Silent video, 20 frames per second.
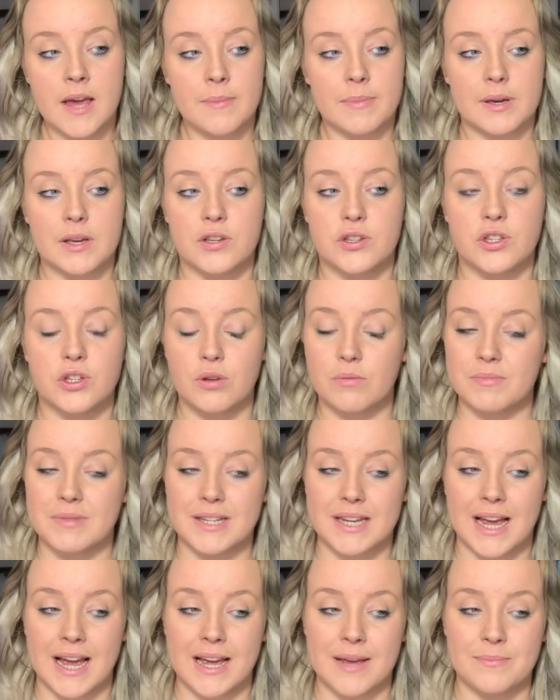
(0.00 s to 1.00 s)
because
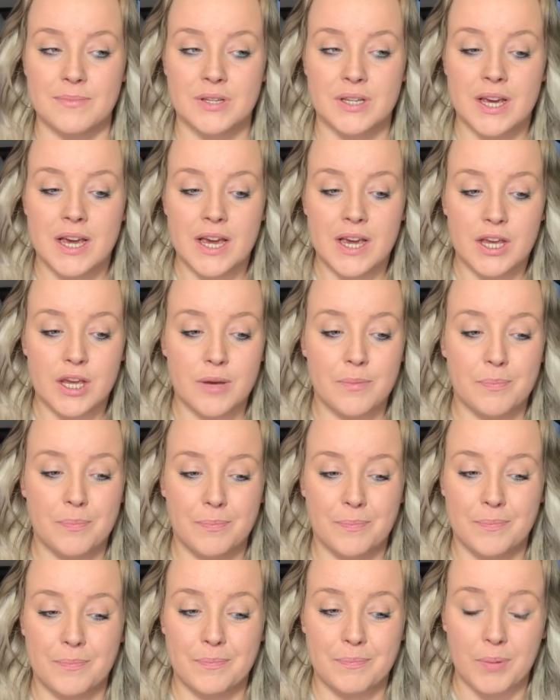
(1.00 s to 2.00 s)
sometimes your
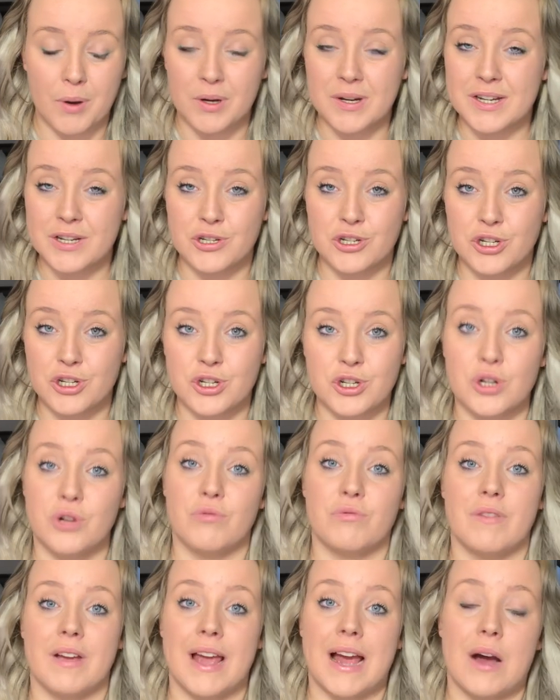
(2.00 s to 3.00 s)
bodies just
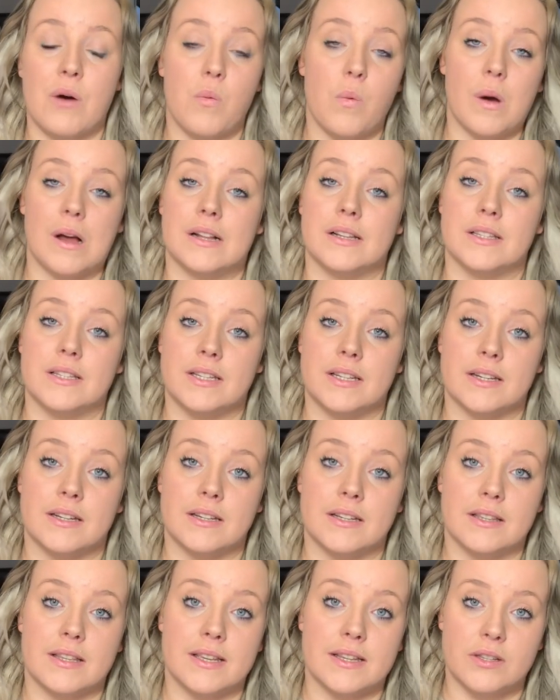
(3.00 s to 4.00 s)
don't react well
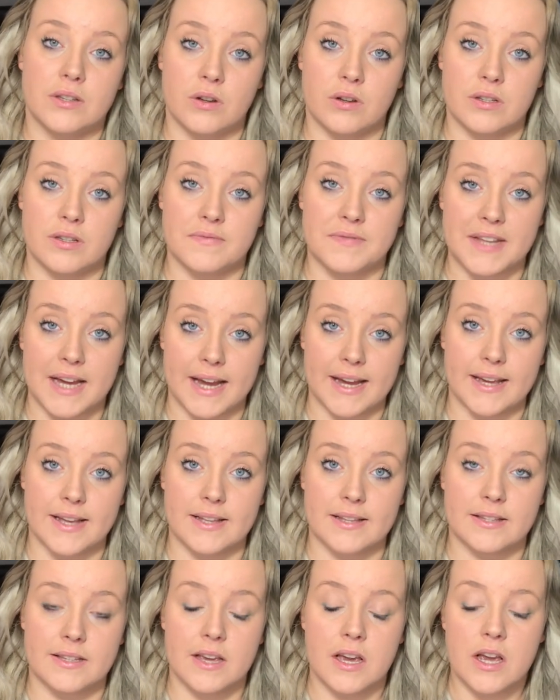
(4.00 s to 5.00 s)
to these sorts of
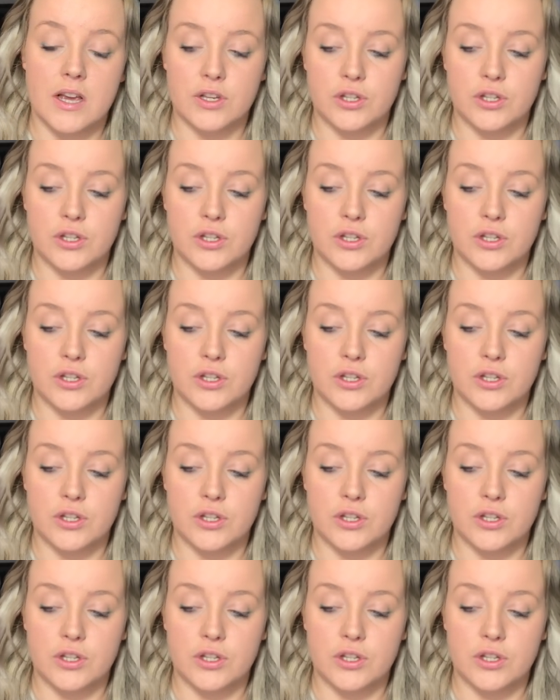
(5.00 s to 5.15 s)
diets.